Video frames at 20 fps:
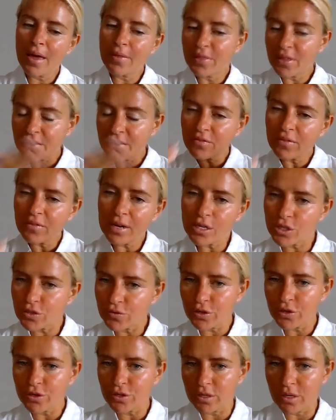And then
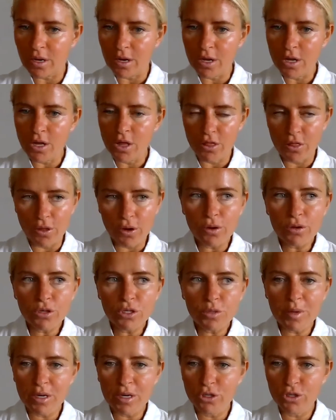vice versa,
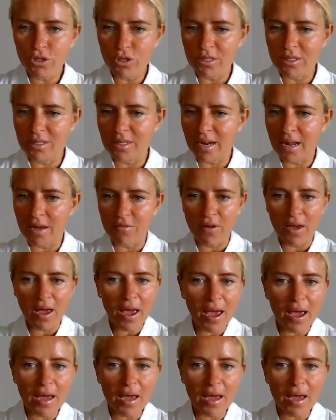those patients that have